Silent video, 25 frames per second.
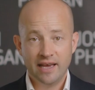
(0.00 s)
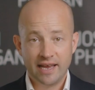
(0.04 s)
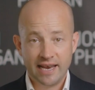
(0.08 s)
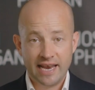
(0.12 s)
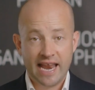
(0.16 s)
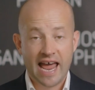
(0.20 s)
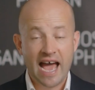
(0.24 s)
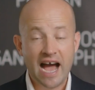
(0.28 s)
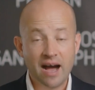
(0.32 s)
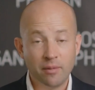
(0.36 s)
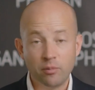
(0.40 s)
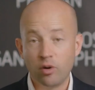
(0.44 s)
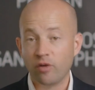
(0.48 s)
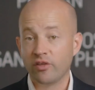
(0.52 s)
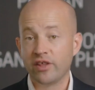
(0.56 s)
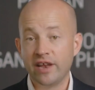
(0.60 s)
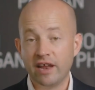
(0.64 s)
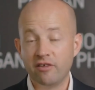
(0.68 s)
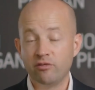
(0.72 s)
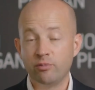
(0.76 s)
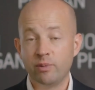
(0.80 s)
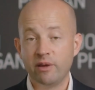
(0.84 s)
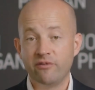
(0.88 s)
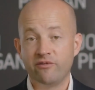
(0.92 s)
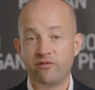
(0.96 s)
Now more than
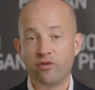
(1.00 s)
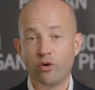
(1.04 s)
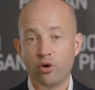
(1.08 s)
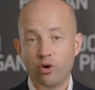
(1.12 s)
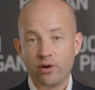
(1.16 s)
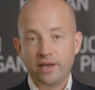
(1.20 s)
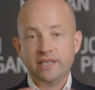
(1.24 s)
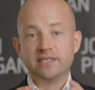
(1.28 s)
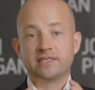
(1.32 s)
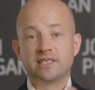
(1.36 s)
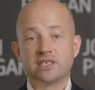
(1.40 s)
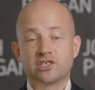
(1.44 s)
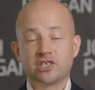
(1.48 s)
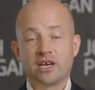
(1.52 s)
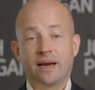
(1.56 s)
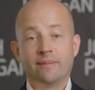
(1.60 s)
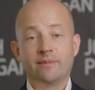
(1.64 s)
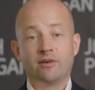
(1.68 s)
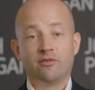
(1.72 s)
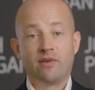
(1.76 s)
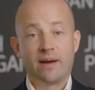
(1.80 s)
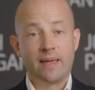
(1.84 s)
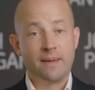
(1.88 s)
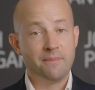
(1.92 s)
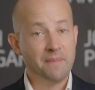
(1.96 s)
ever before is the time to
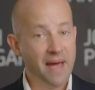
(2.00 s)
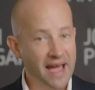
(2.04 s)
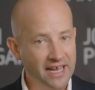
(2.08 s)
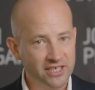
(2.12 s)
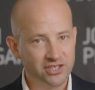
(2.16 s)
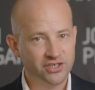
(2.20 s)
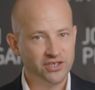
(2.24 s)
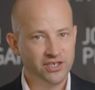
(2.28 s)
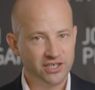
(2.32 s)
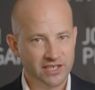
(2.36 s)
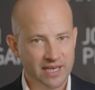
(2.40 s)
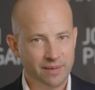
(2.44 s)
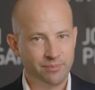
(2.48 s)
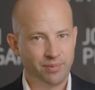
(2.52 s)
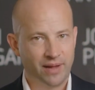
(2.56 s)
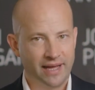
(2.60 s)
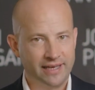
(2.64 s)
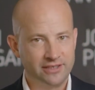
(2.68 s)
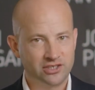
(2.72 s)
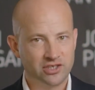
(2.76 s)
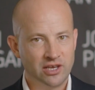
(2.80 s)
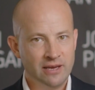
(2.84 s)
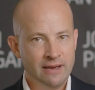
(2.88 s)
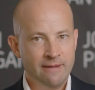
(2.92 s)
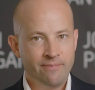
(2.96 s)
reimagine your
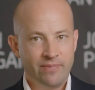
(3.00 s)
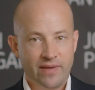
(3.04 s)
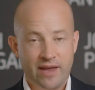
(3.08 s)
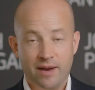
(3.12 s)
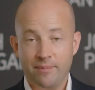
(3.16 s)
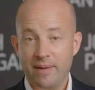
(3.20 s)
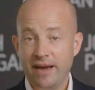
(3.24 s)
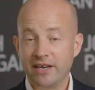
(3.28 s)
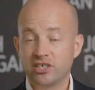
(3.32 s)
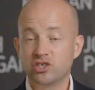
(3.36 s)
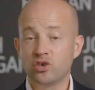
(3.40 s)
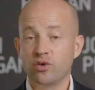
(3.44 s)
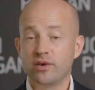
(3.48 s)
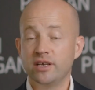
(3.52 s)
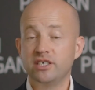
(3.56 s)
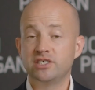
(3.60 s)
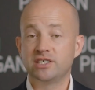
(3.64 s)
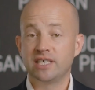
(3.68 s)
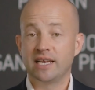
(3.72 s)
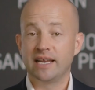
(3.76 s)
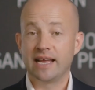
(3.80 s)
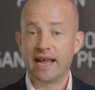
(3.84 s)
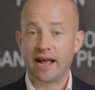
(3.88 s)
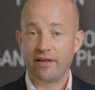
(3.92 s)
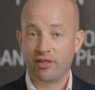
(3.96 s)
templates and to make sure you're
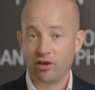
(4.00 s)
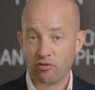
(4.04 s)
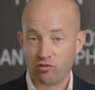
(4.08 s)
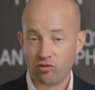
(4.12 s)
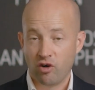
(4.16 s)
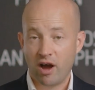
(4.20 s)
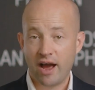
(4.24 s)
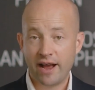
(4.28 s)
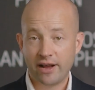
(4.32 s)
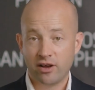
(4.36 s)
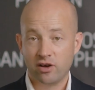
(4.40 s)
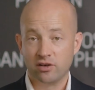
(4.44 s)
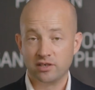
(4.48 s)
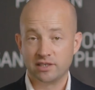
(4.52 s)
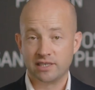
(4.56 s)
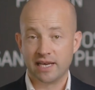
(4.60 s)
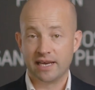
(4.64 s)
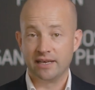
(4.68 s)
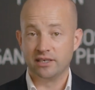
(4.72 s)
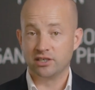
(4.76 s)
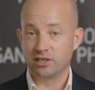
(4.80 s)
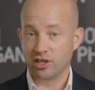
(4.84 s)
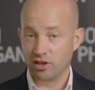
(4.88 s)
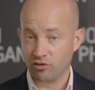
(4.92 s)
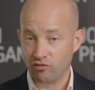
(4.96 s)
sending out the right
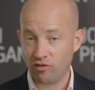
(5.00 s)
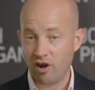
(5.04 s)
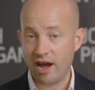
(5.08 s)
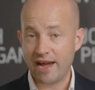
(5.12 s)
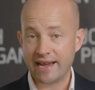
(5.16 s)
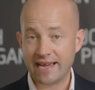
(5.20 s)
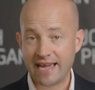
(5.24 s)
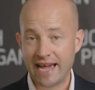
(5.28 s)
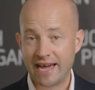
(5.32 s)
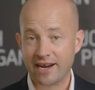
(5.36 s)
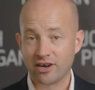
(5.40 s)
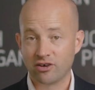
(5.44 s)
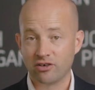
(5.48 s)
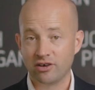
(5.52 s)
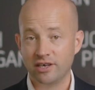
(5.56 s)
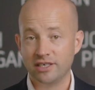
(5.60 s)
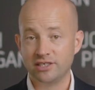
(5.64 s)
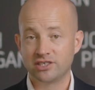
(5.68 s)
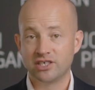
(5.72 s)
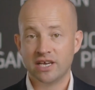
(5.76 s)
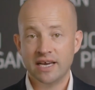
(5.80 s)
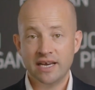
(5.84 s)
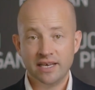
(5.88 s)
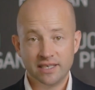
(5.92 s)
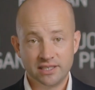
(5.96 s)
content to the right
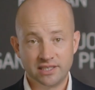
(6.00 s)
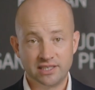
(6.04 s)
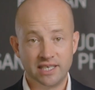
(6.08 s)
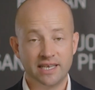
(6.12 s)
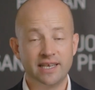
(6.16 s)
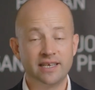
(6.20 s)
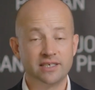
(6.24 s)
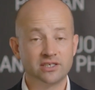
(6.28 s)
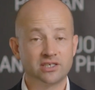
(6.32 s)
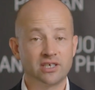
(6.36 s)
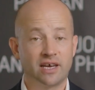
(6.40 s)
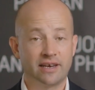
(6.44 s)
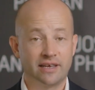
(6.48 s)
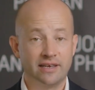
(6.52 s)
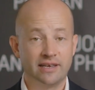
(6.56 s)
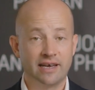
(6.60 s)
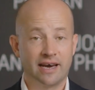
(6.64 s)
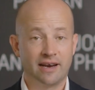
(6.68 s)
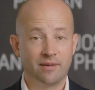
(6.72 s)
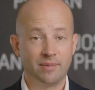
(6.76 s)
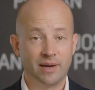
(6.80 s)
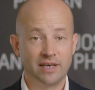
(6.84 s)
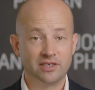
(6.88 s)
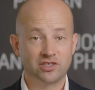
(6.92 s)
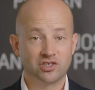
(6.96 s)
categories sitting inside of your
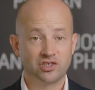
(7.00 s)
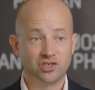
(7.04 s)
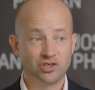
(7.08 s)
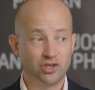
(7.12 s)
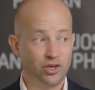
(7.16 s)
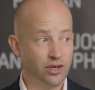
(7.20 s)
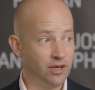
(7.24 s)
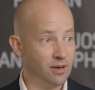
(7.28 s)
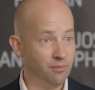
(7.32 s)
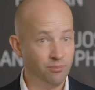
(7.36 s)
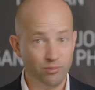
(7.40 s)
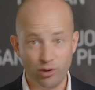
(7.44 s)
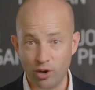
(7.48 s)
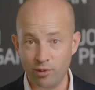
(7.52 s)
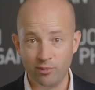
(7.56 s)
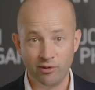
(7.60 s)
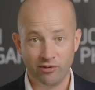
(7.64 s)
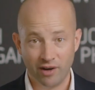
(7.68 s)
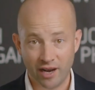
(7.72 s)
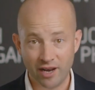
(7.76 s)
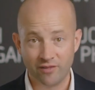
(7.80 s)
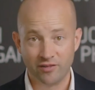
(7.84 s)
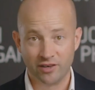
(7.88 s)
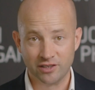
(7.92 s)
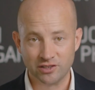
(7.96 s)
database so you can boom your
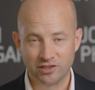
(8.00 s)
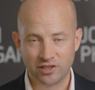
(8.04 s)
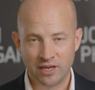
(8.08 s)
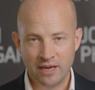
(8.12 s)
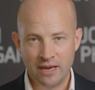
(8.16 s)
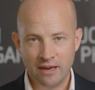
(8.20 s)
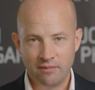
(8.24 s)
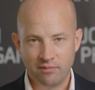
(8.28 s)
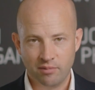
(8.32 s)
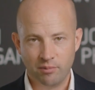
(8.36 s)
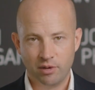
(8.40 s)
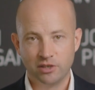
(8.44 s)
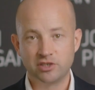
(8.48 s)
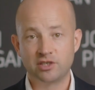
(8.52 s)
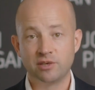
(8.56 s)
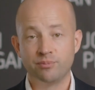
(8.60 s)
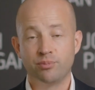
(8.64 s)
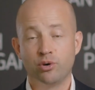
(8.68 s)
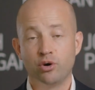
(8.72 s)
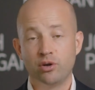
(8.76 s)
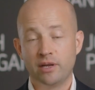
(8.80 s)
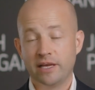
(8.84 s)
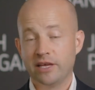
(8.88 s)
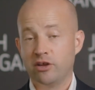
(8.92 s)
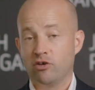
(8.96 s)
relevance. Most
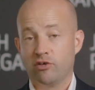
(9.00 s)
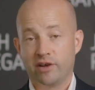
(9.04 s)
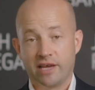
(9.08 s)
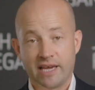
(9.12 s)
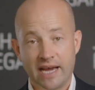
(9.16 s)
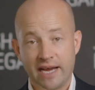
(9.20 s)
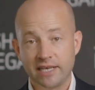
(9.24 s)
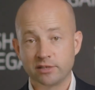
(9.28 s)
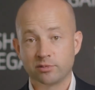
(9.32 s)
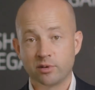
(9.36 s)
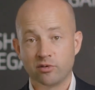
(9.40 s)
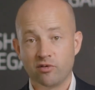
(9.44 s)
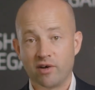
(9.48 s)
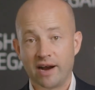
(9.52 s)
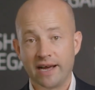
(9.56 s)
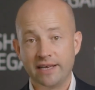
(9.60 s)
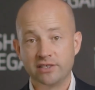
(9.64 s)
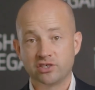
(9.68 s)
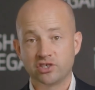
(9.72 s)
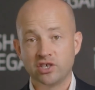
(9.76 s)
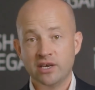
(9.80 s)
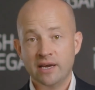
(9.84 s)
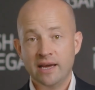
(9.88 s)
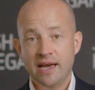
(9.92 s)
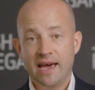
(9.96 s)
importantly, your engagement
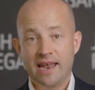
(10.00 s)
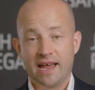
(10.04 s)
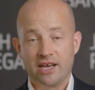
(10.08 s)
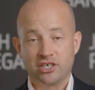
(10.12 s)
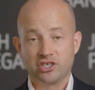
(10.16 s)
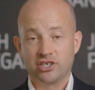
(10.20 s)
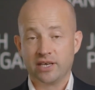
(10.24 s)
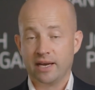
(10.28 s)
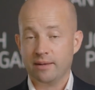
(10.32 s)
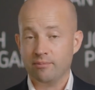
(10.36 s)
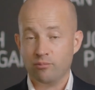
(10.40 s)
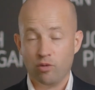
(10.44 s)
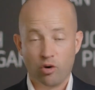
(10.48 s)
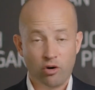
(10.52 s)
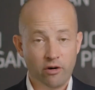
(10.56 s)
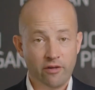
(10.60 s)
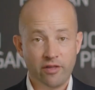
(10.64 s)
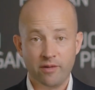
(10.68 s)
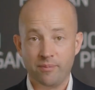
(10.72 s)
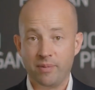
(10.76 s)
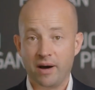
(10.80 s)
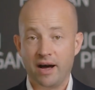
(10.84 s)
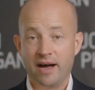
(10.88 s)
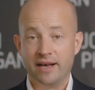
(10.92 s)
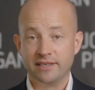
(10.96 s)
rates, and actually get more of the
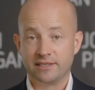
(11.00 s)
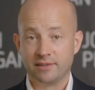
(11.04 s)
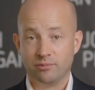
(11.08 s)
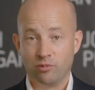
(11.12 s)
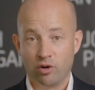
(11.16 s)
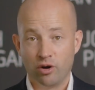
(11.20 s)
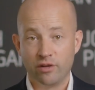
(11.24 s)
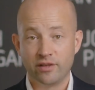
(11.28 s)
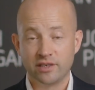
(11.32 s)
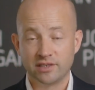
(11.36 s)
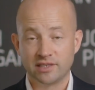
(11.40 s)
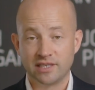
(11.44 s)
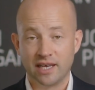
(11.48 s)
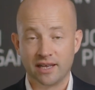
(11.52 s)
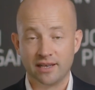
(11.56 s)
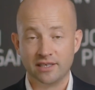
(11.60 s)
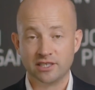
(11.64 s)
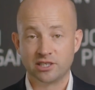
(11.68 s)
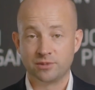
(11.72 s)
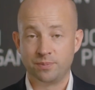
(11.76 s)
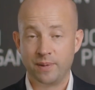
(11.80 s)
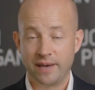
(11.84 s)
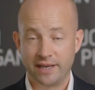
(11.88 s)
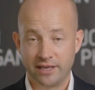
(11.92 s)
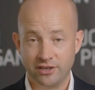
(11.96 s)
buyers, more of the sellers
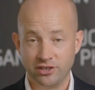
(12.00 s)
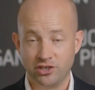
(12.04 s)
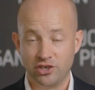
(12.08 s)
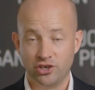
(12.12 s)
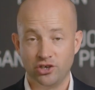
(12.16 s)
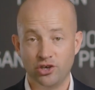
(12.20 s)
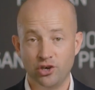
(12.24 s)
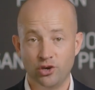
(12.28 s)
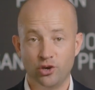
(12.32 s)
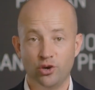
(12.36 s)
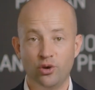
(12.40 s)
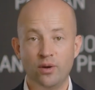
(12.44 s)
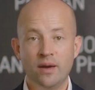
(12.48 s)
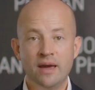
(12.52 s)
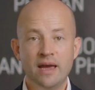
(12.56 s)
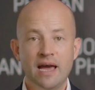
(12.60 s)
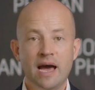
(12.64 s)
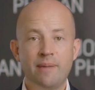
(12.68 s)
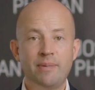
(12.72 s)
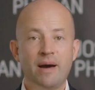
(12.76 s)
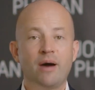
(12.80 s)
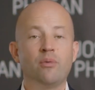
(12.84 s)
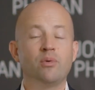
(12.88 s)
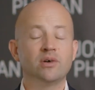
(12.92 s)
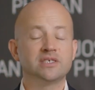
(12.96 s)
speaking to you
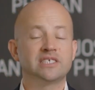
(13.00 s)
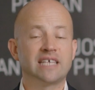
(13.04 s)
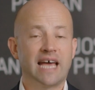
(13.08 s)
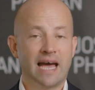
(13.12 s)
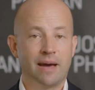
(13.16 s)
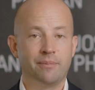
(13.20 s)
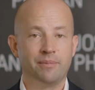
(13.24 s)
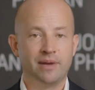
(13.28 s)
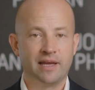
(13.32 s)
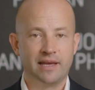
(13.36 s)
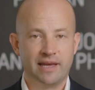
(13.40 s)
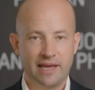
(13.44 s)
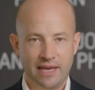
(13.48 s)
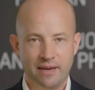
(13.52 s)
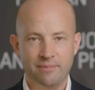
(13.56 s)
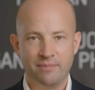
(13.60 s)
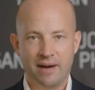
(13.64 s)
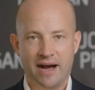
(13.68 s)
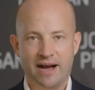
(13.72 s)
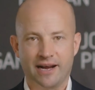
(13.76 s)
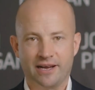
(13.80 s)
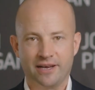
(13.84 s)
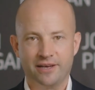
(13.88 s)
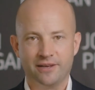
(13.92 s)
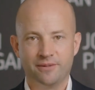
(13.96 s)
about what's happening in
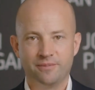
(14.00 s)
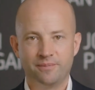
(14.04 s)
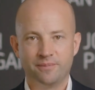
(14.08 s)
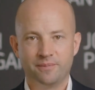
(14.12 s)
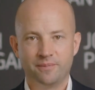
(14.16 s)
market.